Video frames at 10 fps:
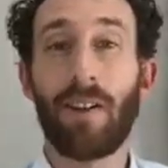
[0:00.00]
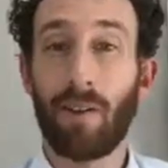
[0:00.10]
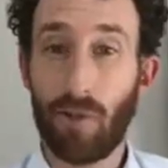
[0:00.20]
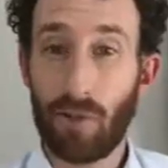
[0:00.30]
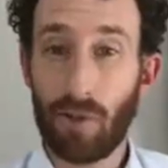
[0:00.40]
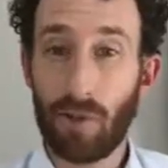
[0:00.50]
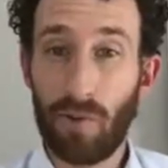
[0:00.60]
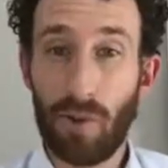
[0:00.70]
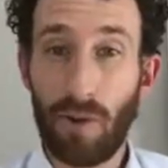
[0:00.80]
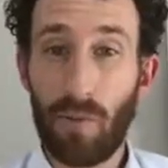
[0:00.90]
not
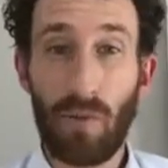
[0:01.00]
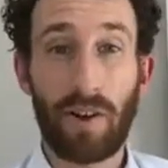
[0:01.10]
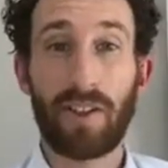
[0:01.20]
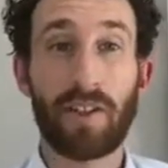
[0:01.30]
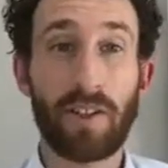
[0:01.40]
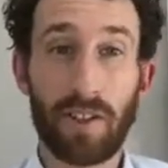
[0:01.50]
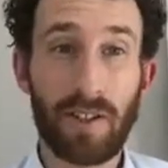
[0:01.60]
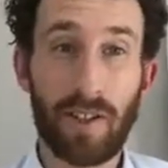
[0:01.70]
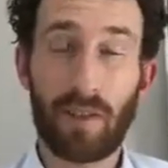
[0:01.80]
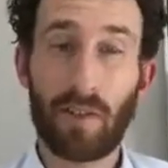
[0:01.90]
sure what
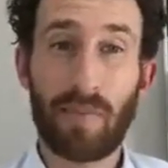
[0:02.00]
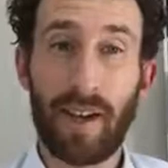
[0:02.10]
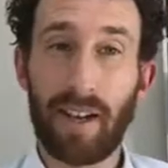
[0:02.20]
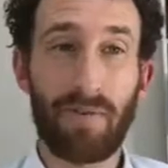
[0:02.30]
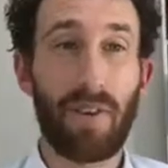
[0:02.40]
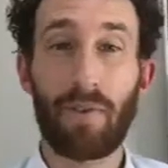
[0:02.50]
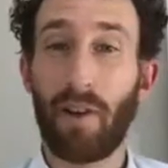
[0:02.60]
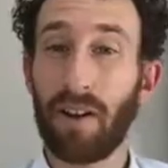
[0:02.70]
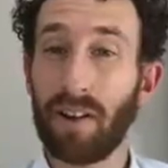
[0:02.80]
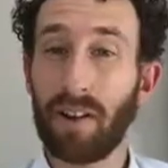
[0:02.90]
decisions I should make, if I've
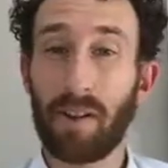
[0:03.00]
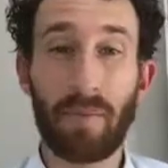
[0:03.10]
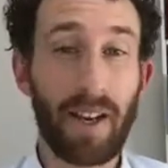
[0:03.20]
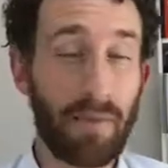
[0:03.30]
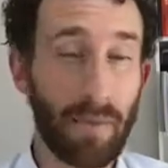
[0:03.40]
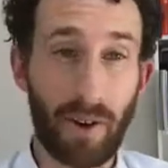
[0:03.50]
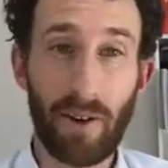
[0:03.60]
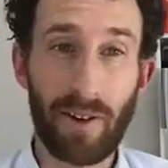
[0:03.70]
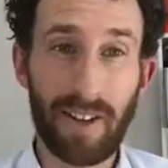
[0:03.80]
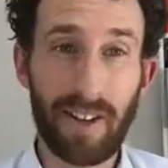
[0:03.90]
got competing
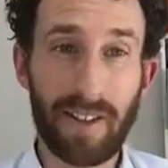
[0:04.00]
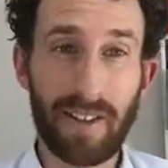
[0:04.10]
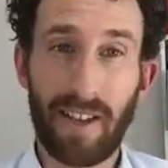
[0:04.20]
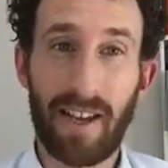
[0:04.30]
priorities,